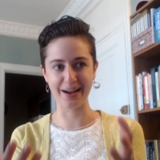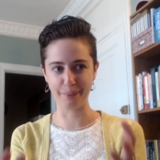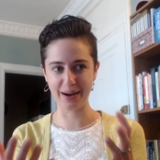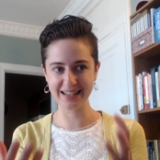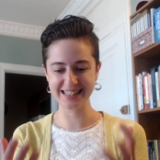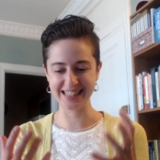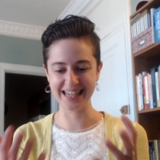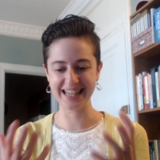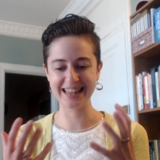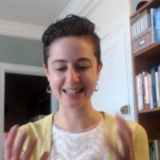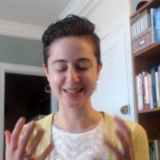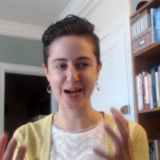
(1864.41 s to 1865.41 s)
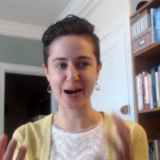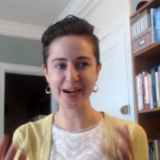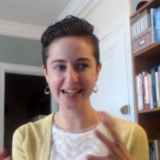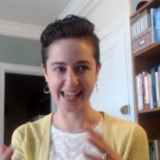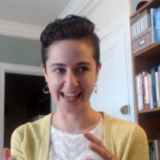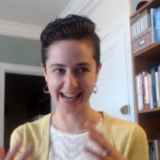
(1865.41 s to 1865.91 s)
I want to knit this
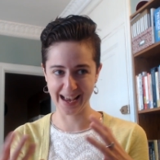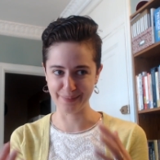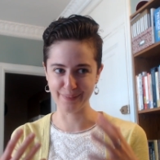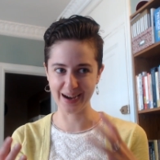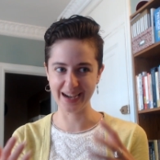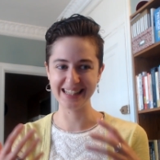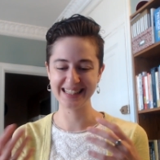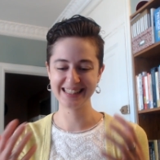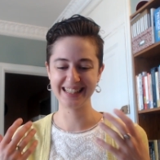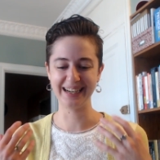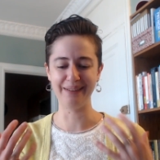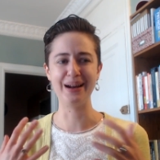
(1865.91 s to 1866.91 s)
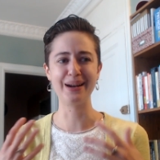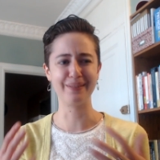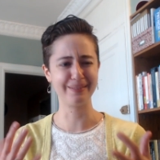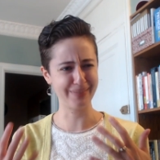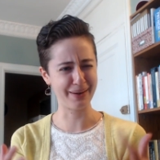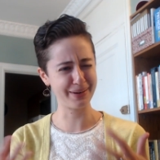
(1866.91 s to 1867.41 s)
cardigan. I want I
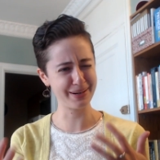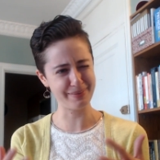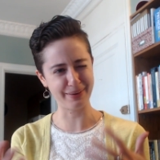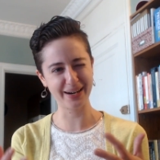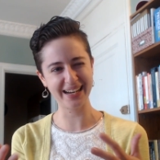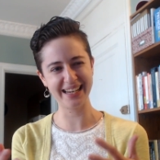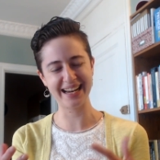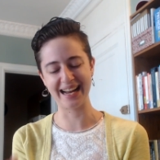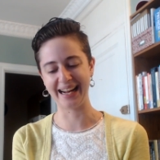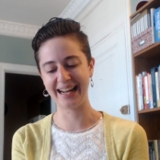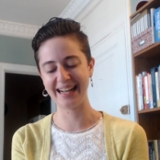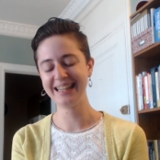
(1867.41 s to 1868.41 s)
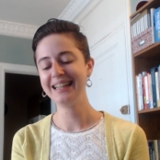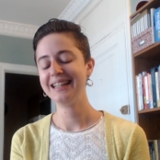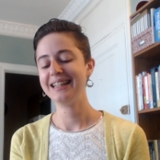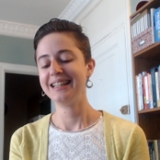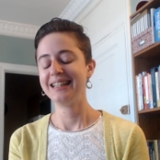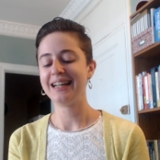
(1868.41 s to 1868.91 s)
want to, I want to be working on it.
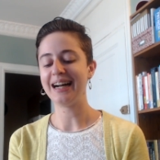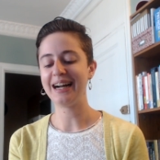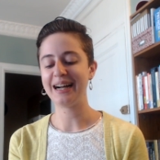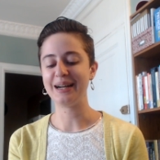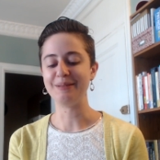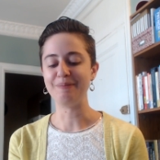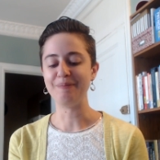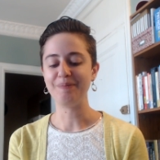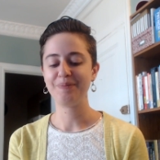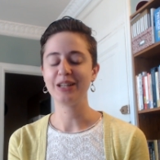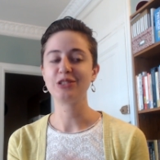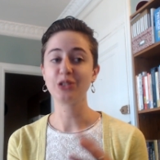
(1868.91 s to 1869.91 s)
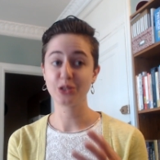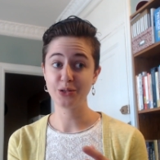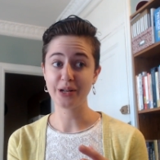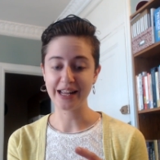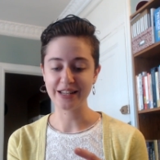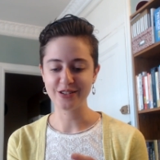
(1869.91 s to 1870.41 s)
Um, it took two
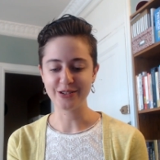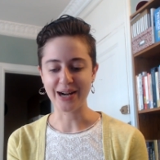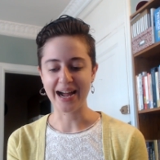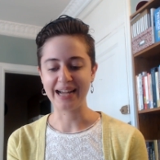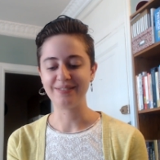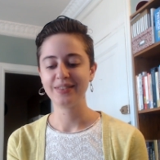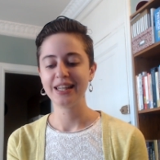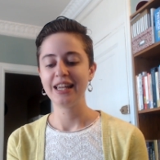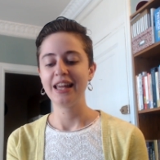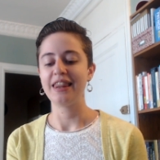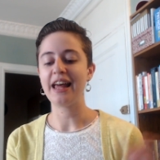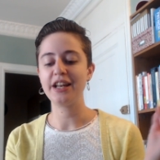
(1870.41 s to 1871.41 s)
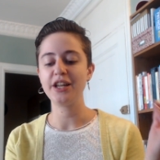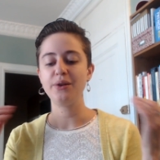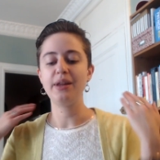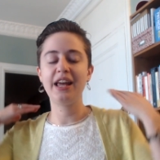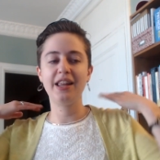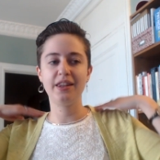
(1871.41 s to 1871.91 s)
days to dry. Then you
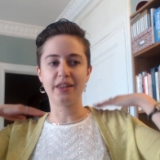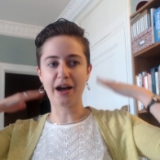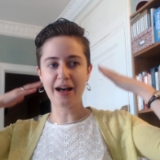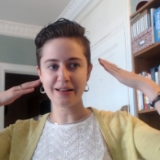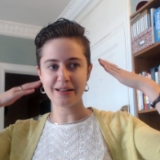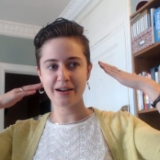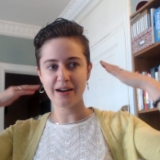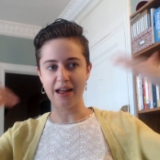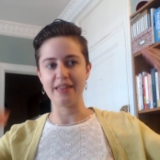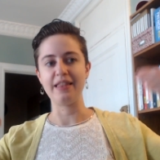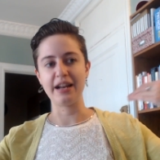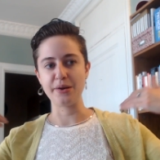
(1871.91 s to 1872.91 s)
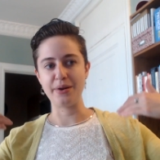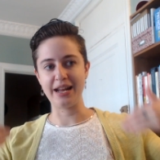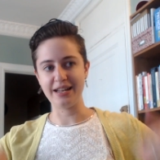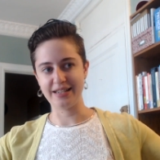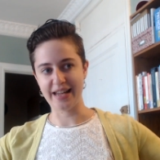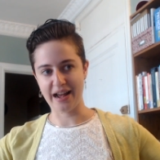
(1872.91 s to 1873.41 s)
knit the collar and then you
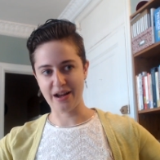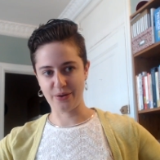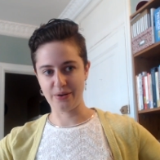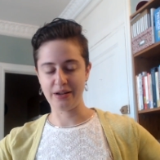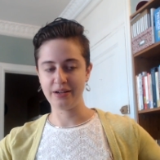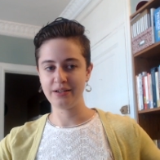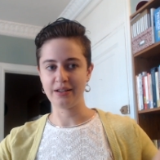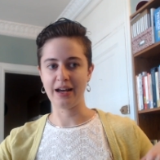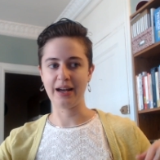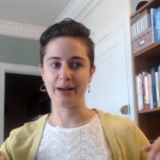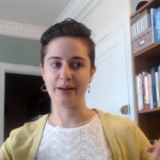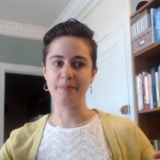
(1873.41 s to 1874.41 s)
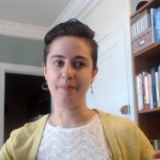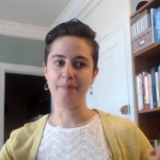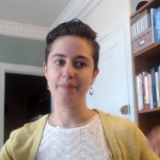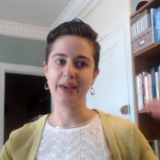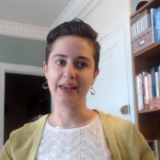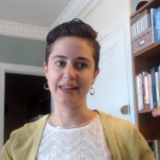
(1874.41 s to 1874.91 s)
knit down, um,
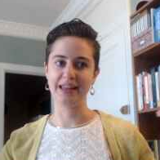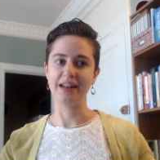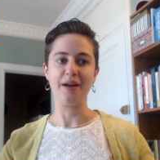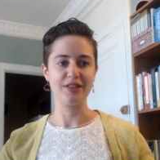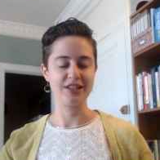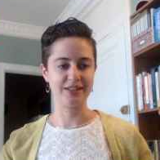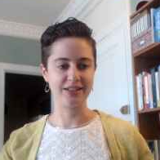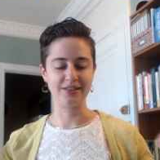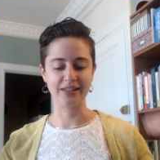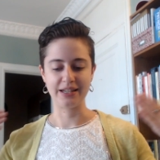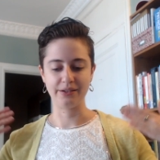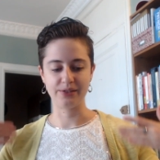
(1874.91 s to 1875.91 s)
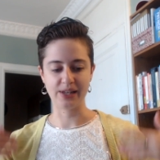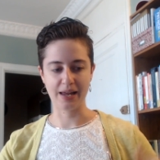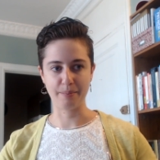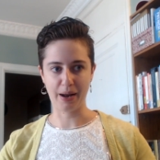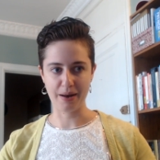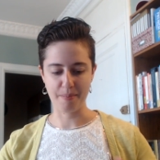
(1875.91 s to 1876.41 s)
and then obviously sleeves and
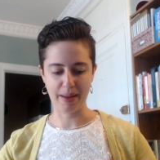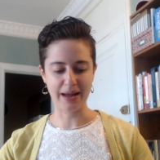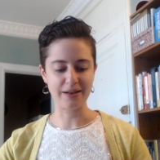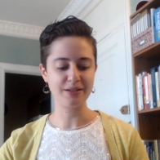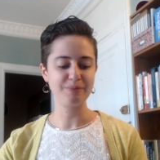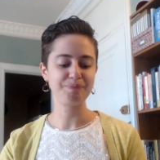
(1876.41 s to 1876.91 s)
button band.